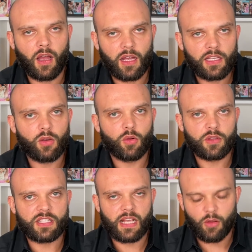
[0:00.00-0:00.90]
I
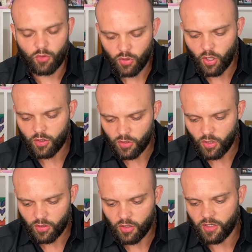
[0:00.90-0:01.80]
called this out long,
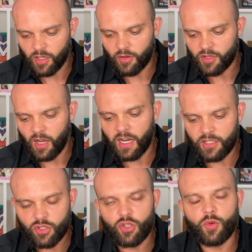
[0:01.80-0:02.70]
long, long ago. I
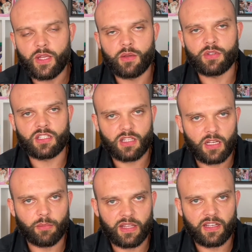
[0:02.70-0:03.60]
knew he was
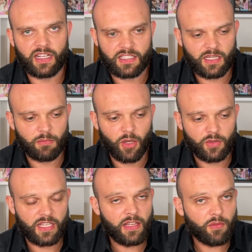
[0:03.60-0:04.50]
going to be the next Tim
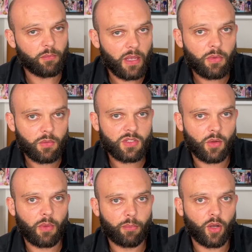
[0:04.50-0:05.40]
Noakes. Even maybe it was
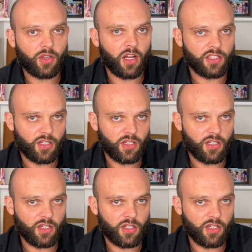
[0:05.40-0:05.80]
on my podcast.